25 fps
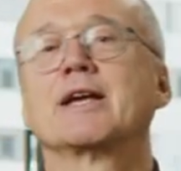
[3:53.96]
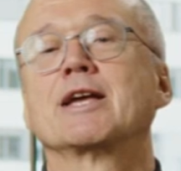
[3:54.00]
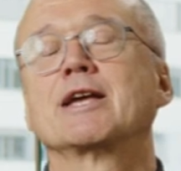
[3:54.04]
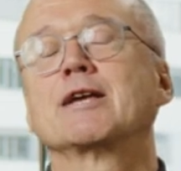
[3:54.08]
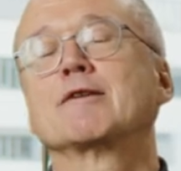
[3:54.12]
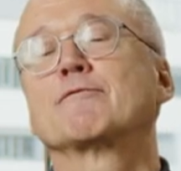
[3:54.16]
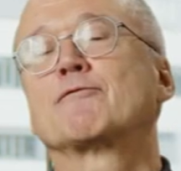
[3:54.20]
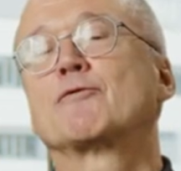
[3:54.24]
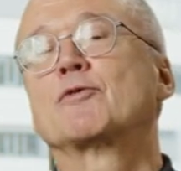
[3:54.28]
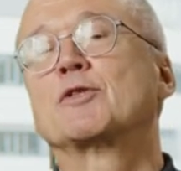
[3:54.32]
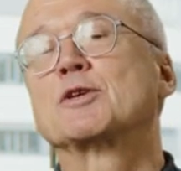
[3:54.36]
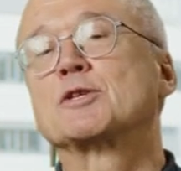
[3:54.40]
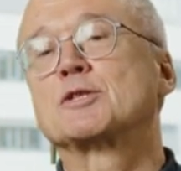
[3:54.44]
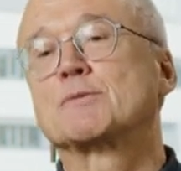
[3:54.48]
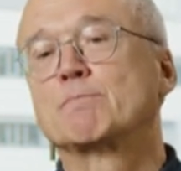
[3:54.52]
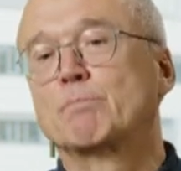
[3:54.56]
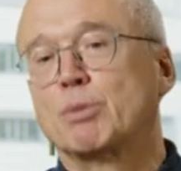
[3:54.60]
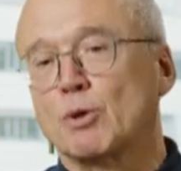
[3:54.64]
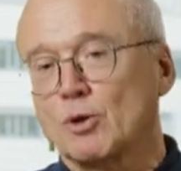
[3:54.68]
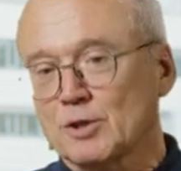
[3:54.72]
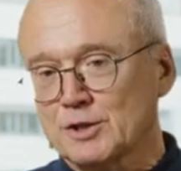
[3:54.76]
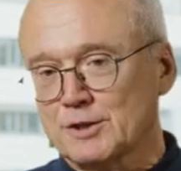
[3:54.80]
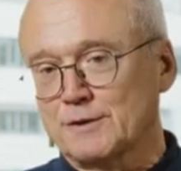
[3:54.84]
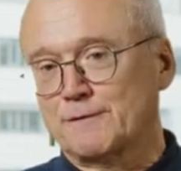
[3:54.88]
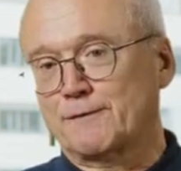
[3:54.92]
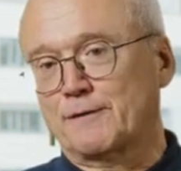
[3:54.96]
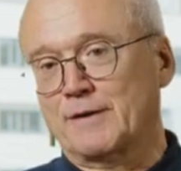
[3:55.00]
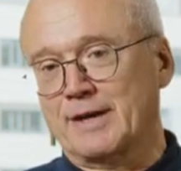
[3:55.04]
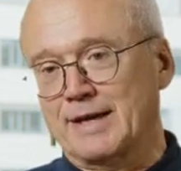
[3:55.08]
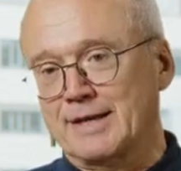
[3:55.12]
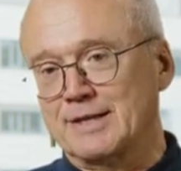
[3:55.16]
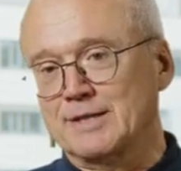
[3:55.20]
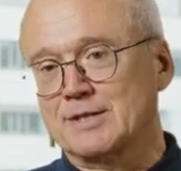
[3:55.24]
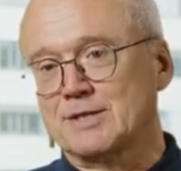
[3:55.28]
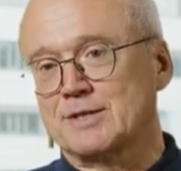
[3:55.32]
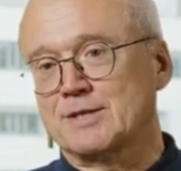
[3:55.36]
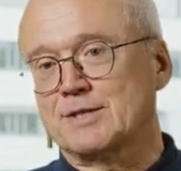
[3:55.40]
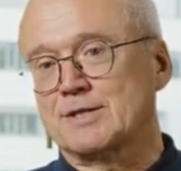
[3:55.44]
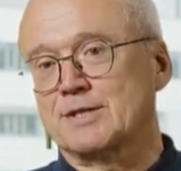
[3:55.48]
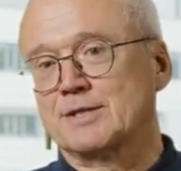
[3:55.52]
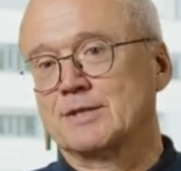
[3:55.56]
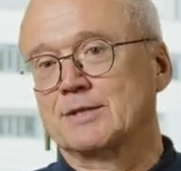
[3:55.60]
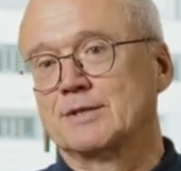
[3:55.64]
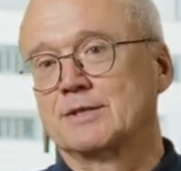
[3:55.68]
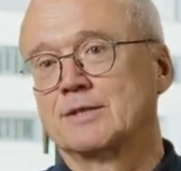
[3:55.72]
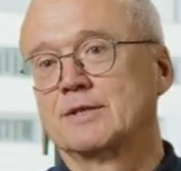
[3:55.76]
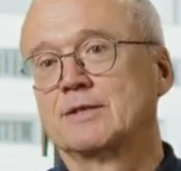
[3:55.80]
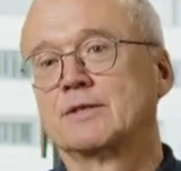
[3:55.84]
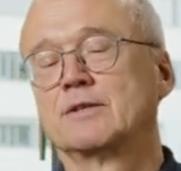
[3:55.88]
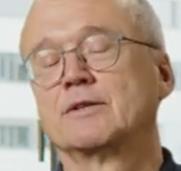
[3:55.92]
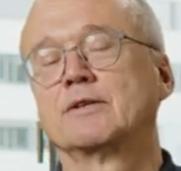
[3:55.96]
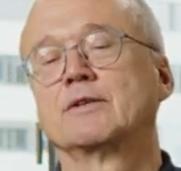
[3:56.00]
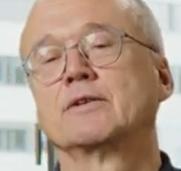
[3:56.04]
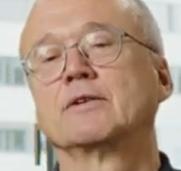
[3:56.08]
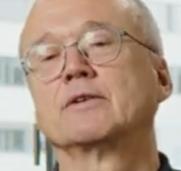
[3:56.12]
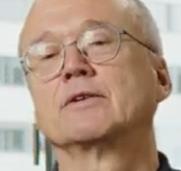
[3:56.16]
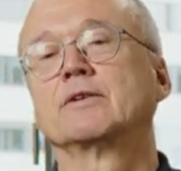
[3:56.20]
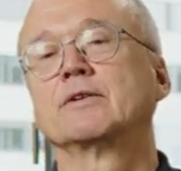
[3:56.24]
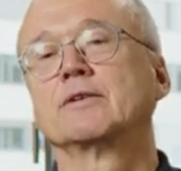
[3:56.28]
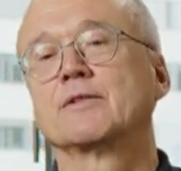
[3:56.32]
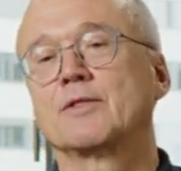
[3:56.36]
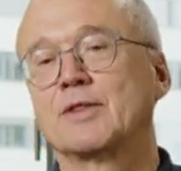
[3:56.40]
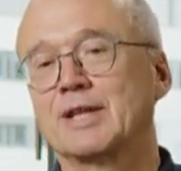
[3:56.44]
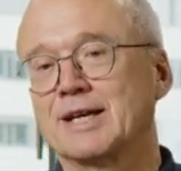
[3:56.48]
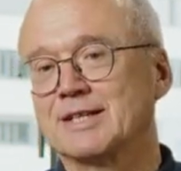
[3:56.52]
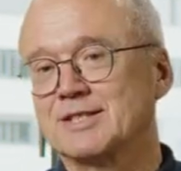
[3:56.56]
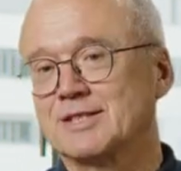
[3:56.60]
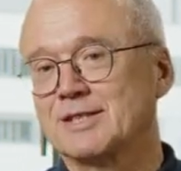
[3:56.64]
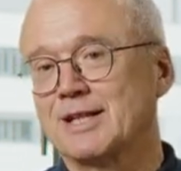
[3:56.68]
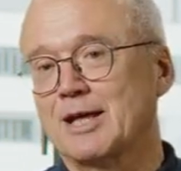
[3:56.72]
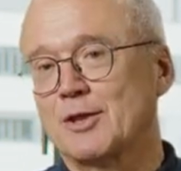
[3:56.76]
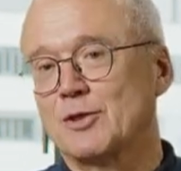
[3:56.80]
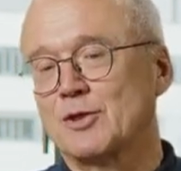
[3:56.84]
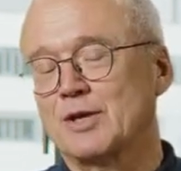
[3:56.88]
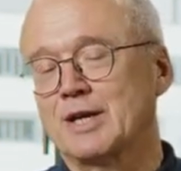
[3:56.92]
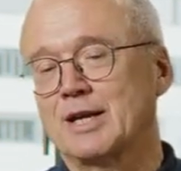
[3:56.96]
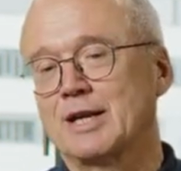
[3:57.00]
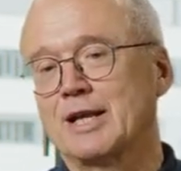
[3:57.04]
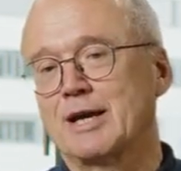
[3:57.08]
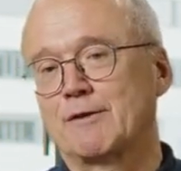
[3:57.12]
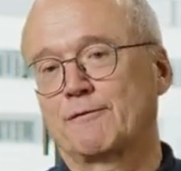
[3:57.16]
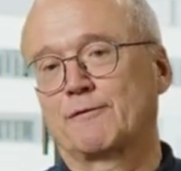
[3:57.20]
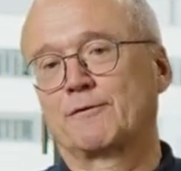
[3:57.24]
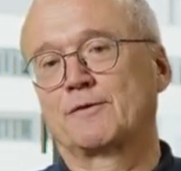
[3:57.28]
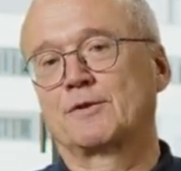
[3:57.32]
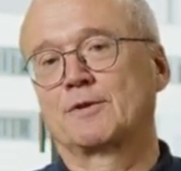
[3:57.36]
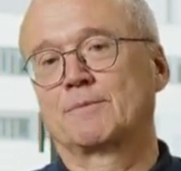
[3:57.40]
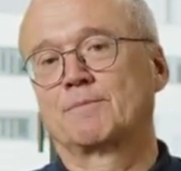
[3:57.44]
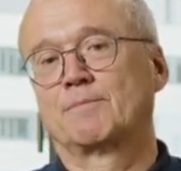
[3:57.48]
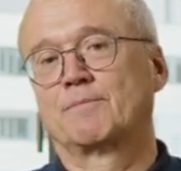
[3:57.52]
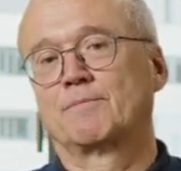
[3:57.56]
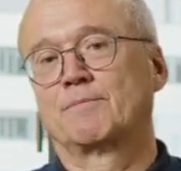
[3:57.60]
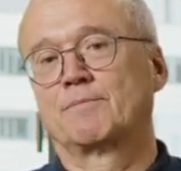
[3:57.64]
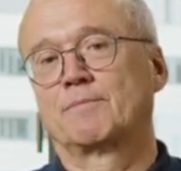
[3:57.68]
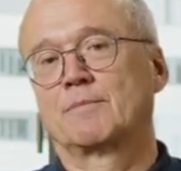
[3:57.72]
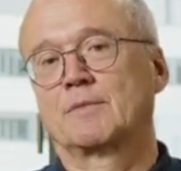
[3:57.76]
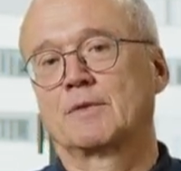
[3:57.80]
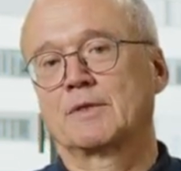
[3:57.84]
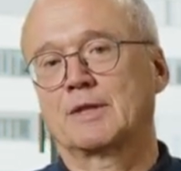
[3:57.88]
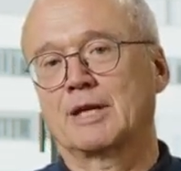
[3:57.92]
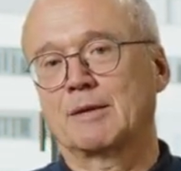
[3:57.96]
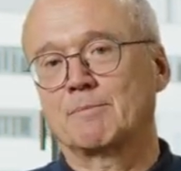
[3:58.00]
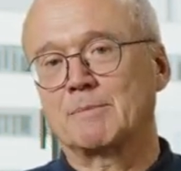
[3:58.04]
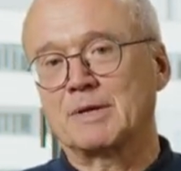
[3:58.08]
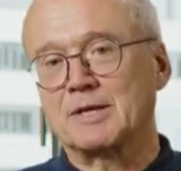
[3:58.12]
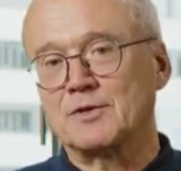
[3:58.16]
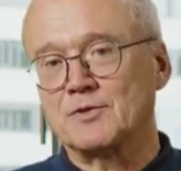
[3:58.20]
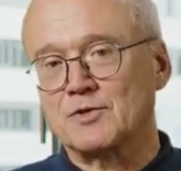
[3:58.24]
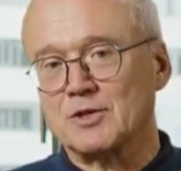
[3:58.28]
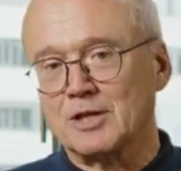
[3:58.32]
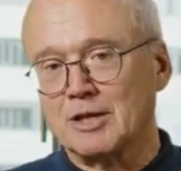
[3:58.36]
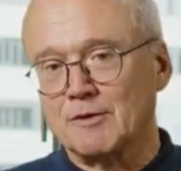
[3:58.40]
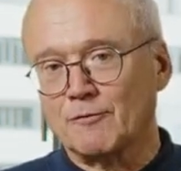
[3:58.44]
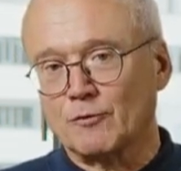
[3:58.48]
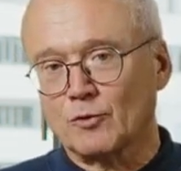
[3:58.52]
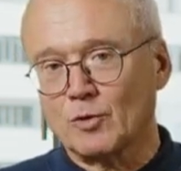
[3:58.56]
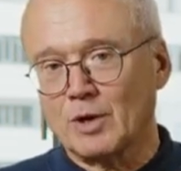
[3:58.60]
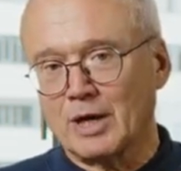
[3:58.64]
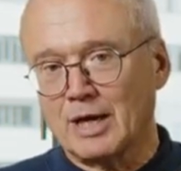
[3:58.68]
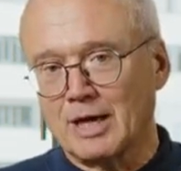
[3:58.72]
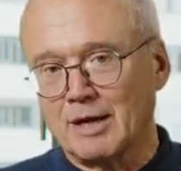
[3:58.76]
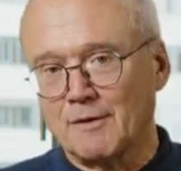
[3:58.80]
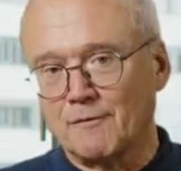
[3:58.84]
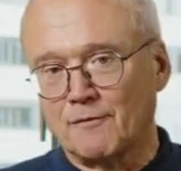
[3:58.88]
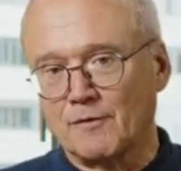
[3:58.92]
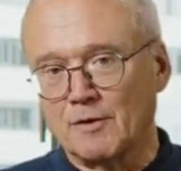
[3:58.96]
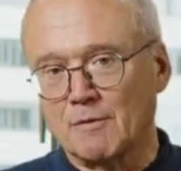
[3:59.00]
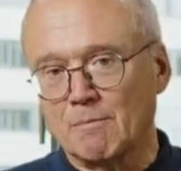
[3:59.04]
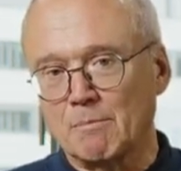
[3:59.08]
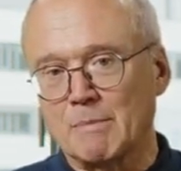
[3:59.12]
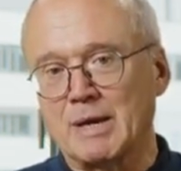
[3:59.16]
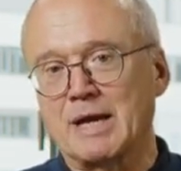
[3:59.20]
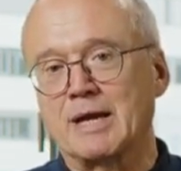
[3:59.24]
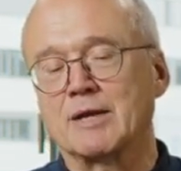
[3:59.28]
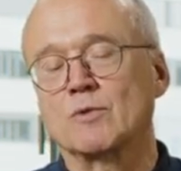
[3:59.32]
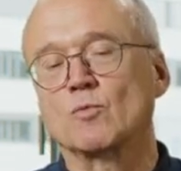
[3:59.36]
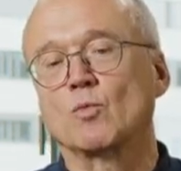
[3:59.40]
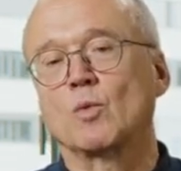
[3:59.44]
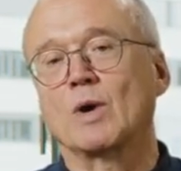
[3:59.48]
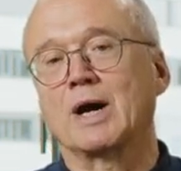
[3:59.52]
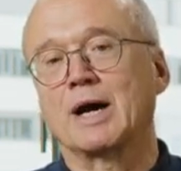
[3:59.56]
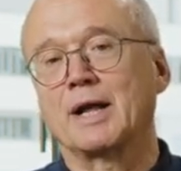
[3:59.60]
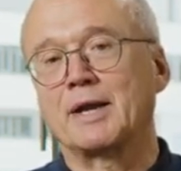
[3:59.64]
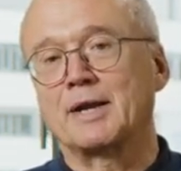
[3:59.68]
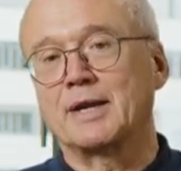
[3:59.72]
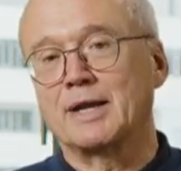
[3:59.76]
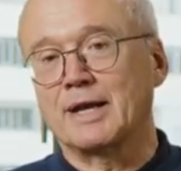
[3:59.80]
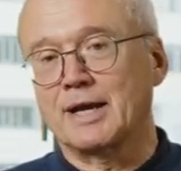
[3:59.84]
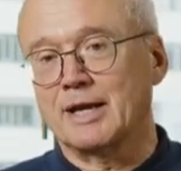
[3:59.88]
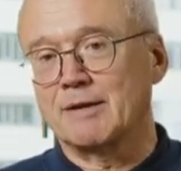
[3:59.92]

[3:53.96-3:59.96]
if this box fails, there's nothing left. That means if you have a main 1